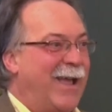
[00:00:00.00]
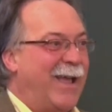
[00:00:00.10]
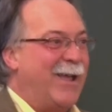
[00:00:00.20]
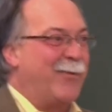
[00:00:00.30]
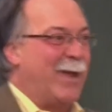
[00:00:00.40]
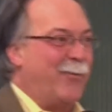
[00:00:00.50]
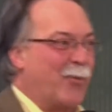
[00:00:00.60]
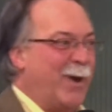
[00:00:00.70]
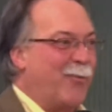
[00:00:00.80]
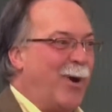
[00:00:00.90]
He
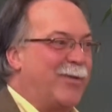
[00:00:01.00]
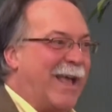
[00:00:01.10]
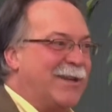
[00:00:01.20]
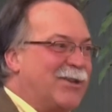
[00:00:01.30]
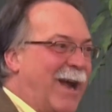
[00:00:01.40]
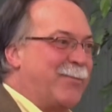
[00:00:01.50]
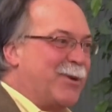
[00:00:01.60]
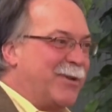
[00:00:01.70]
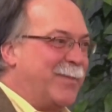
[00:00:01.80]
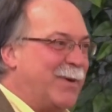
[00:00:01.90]
rewrote that
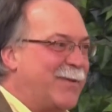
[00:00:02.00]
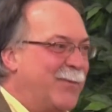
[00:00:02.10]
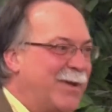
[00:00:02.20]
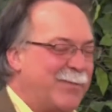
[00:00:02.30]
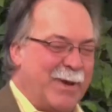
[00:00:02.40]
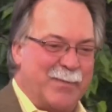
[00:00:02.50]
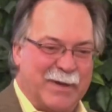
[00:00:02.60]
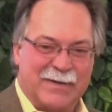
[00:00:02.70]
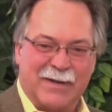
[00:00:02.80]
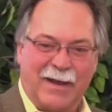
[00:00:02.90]
chapter of the book with me.
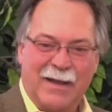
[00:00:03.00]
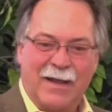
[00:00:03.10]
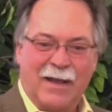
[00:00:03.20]
But